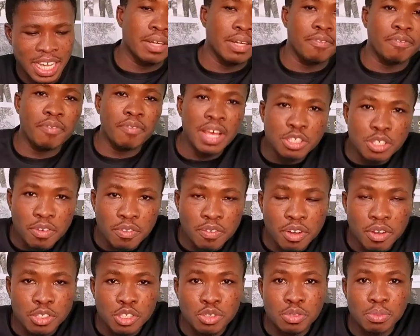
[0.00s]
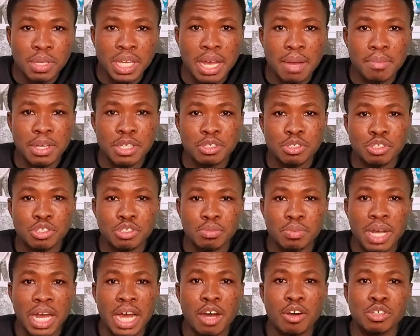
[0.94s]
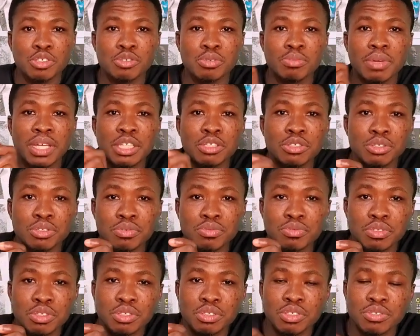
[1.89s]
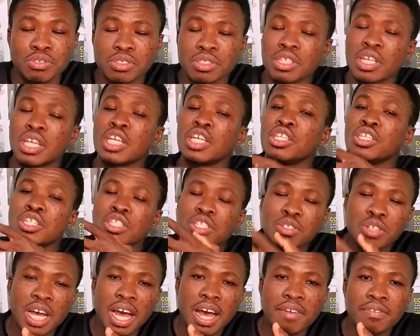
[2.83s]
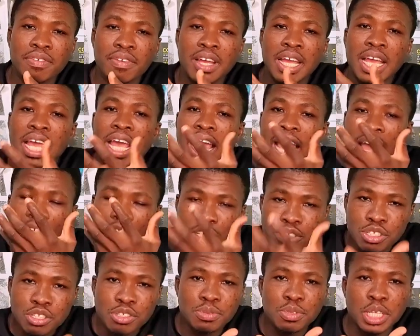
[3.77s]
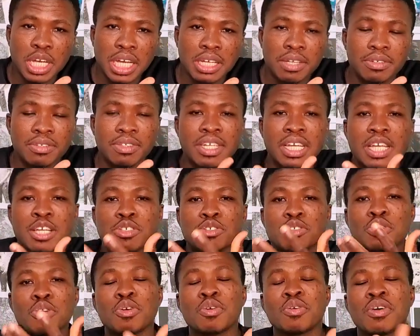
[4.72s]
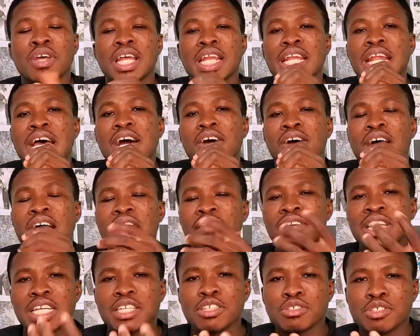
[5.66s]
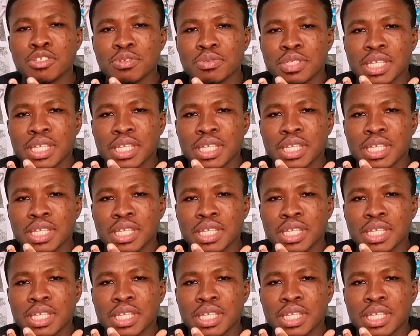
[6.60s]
First of all, to become a YouTuber or to make YouTube videos, you need to have a YouTube channel. So now, having a YouTube